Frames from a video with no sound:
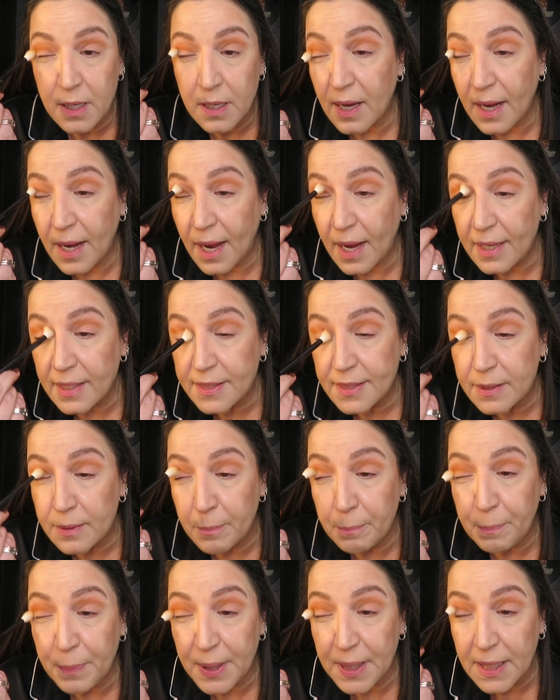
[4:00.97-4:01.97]
I had
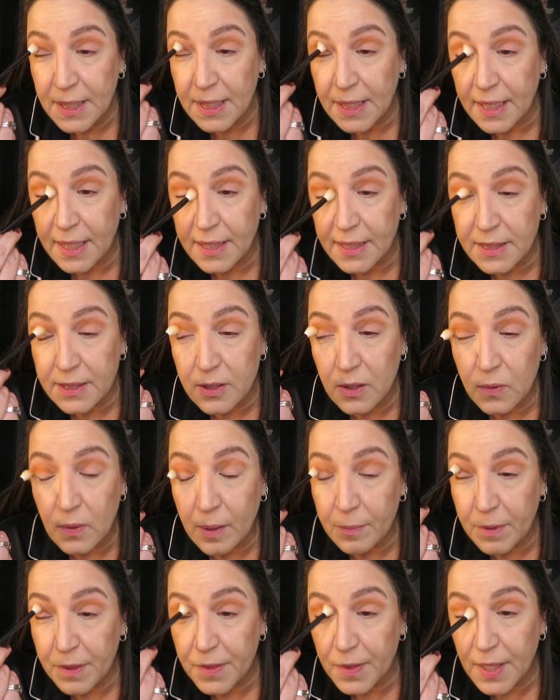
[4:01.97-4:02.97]
some pilling, so
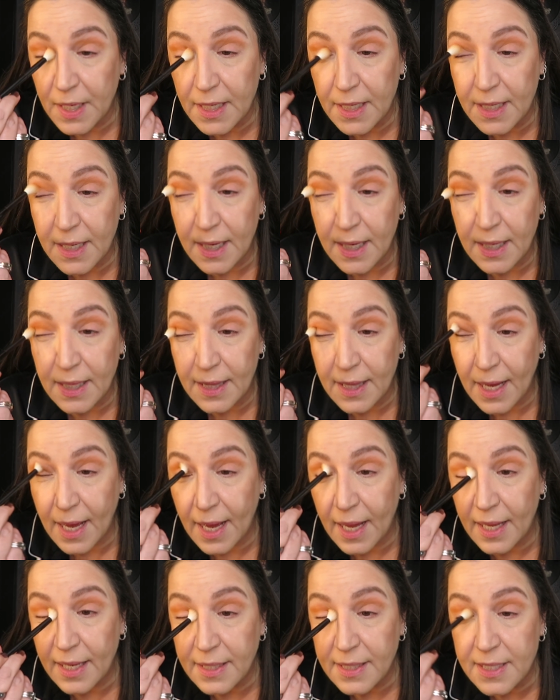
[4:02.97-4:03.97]
I'm thinking
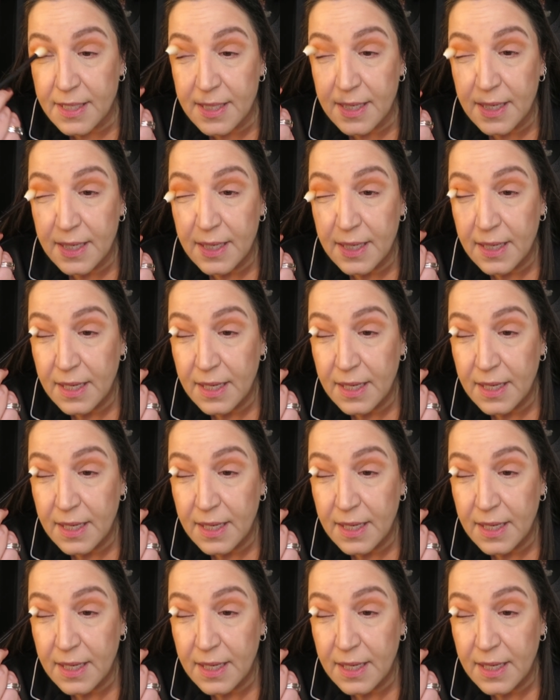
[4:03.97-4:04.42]
that